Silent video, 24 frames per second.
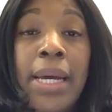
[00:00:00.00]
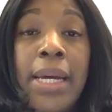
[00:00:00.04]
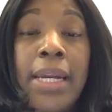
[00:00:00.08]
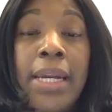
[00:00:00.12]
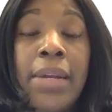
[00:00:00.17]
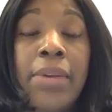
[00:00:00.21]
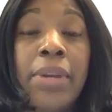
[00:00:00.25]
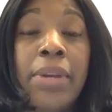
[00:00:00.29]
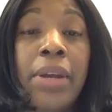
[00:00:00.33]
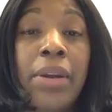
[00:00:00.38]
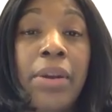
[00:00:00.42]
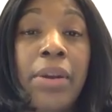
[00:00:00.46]
Now,
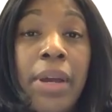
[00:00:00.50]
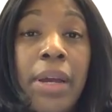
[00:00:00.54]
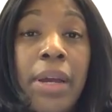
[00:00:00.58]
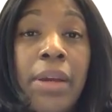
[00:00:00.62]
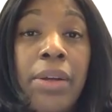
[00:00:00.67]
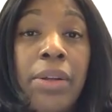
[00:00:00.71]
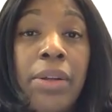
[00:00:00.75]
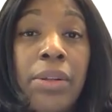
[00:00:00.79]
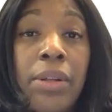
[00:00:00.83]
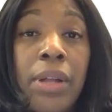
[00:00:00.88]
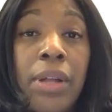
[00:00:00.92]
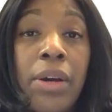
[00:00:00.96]
narrow
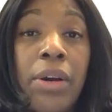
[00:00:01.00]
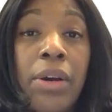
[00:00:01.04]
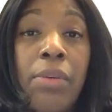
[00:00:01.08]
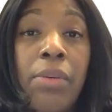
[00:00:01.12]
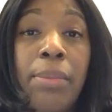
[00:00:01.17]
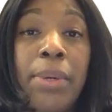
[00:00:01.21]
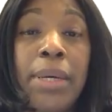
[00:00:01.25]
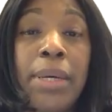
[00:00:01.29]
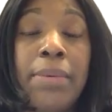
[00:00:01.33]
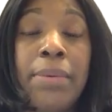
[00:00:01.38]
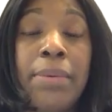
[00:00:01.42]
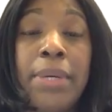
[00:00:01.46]
angle
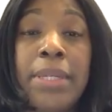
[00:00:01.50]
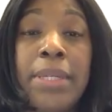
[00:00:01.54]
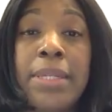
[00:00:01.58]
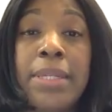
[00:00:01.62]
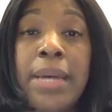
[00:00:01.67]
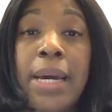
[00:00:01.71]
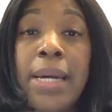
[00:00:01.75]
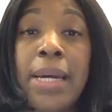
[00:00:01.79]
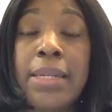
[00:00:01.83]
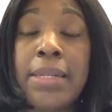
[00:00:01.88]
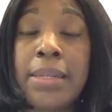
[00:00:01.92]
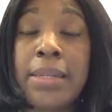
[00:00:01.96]
glaucoma is
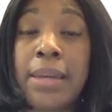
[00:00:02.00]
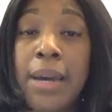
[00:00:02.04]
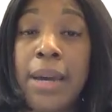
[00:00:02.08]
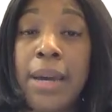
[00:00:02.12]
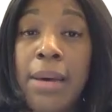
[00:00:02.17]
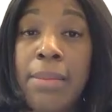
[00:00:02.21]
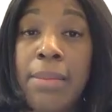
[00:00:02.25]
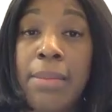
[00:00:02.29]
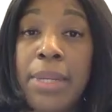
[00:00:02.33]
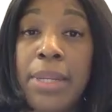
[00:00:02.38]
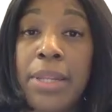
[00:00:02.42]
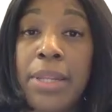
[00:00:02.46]
not as
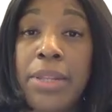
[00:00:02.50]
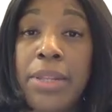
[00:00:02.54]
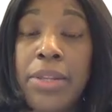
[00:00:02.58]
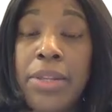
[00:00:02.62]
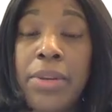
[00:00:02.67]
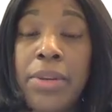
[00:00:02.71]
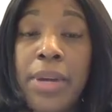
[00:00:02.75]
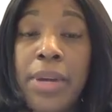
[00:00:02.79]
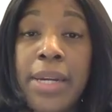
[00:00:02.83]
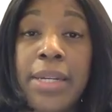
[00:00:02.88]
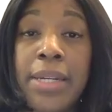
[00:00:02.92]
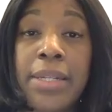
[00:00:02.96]
common in the
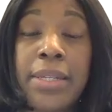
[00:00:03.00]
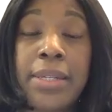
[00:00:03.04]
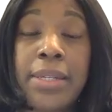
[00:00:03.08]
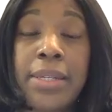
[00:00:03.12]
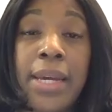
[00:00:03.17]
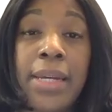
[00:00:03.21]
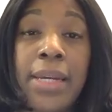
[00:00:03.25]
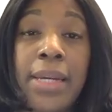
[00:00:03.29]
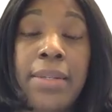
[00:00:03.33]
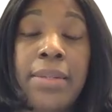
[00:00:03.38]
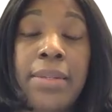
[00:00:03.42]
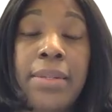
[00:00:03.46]
United
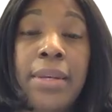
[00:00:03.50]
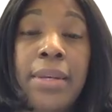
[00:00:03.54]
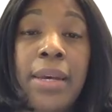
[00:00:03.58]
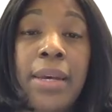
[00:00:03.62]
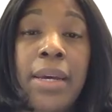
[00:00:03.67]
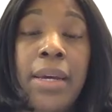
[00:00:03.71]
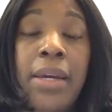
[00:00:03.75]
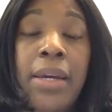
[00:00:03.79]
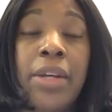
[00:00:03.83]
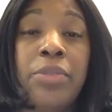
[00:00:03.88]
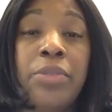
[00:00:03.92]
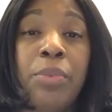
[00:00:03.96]
States.
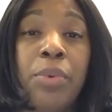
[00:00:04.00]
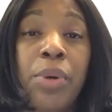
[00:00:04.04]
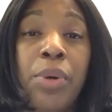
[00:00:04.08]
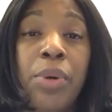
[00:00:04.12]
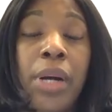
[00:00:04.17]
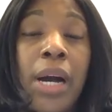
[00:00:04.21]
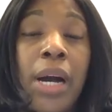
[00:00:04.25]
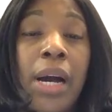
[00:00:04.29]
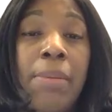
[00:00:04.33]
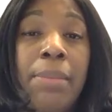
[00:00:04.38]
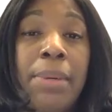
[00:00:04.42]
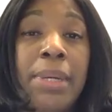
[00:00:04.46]
It's more
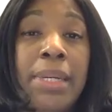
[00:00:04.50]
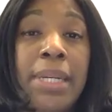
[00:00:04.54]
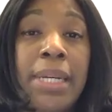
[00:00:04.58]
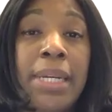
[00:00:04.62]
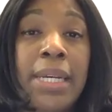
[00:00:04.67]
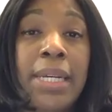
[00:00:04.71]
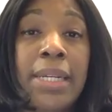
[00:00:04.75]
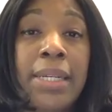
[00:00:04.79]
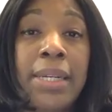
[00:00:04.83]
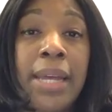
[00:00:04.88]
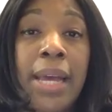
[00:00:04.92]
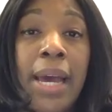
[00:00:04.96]
common
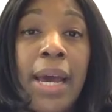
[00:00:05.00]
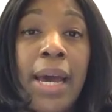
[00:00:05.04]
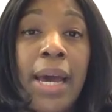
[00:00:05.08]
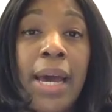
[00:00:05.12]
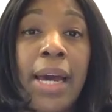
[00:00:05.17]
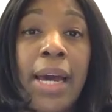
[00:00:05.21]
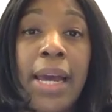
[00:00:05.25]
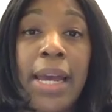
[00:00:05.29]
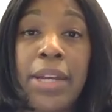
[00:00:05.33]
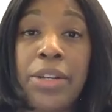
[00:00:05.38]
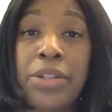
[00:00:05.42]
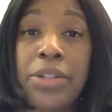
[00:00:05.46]
in
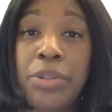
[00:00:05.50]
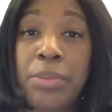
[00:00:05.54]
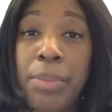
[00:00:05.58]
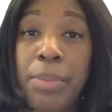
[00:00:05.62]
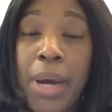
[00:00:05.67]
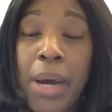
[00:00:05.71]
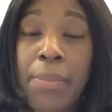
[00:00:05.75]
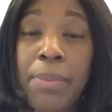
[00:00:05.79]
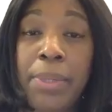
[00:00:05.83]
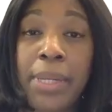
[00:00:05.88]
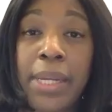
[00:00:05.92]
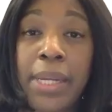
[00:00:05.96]
Asian
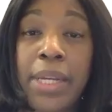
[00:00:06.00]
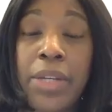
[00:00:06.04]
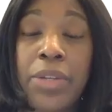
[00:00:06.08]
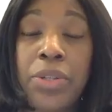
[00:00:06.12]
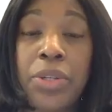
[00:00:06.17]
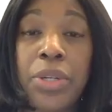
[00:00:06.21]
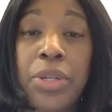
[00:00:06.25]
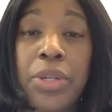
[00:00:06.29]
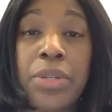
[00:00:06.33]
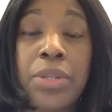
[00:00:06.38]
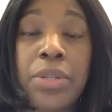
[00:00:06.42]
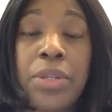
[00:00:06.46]

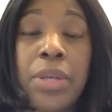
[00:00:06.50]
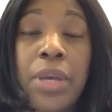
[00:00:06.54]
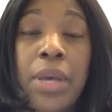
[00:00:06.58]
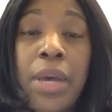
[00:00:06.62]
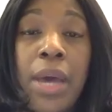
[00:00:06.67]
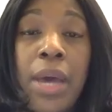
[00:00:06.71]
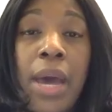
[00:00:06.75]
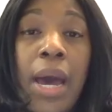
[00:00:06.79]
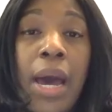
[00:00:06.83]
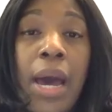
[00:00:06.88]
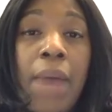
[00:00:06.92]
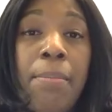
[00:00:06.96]
populations,
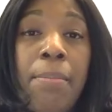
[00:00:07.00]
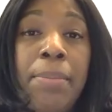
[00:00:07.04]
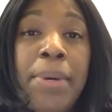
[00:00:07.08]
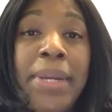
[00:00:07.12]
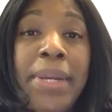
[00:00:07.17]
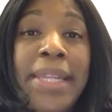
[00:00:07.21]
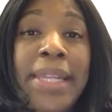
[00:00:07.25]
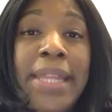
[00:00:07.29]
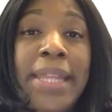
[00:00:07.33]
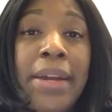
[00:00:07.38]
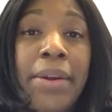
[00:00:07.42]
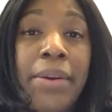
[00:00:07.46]

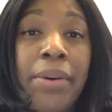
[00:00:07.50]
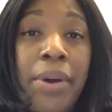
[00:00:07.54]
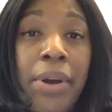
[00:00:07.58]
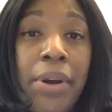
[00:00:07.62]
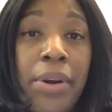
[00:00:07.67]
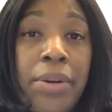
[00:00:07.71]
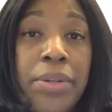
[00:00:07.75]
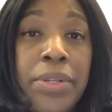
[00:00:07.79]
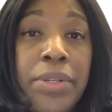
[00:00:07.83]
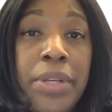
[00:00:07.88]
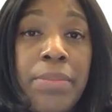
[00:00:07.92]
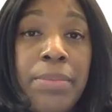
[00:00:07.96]
but there
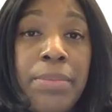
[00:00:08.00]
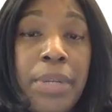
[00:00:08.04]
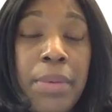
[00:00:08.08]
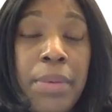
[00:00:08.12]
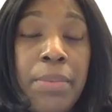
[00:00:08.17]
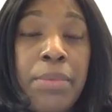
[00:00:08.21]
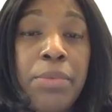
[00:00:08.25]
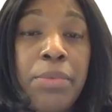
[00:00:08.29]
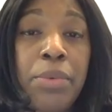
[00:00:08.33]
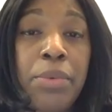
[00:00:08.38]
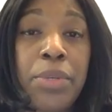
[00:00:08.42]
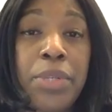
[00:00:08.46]
are
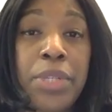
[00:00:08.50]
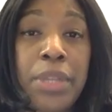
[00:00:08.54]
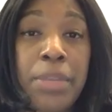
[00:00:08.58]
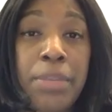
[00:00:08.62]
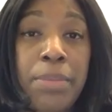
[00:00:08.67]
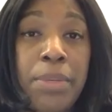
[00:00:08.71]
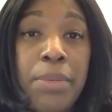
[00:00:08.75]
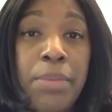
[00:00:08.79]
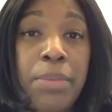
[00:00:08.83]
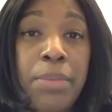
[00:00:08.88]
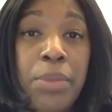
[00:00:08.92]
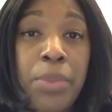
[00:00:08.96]
sometimes more
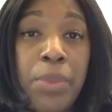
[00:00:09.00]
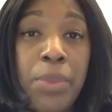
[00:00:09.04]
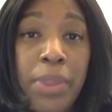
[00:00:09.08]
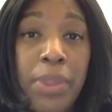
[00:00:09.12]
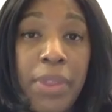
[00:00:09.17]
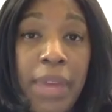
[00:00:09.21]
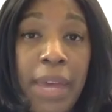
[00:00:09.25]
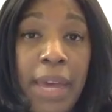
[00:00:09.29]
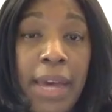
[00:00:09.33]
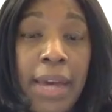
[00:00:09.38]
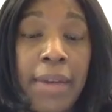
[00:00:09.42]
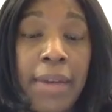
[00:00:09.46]
symptoms with
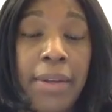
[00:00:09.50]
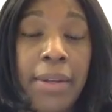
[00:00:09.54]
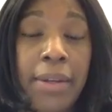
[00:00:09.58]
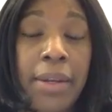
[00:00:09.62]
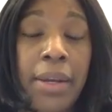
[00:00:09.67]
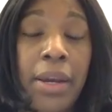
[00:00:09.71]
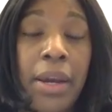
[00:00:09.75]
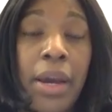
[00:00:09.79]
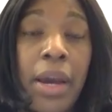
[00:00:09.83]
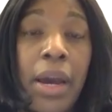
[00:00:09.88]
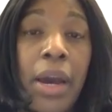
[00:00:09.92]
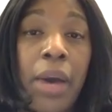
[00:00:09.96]
that,
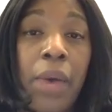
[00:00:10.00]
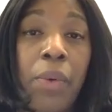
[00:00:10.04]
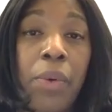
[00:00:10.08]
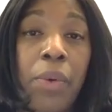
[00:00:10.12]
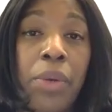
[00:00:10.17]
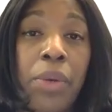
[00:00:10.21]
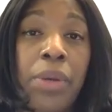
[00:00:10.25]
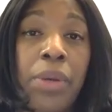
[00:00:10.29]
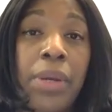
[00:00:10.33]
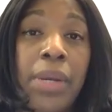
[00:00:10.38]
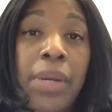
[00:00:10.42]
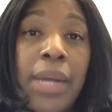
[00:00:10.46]
where
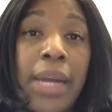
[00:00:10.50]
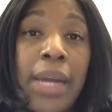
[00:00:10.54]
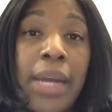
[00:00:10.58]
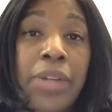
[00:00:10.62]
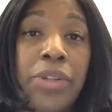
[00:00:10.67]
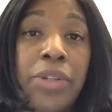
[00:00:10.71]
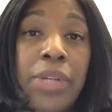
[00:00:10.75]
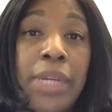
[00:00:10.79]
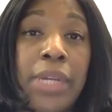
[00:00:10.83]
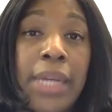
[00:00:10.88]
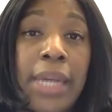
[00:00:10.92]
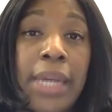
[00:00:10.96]
you can
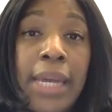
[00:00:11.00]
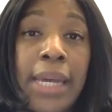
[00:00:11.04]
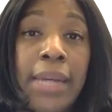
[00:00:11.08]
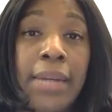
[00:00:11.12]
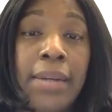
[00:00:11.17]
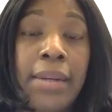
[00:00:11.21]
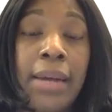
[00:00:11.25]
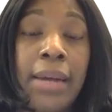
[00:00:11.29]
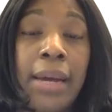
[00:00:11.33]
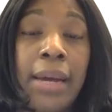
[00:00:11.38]
actually get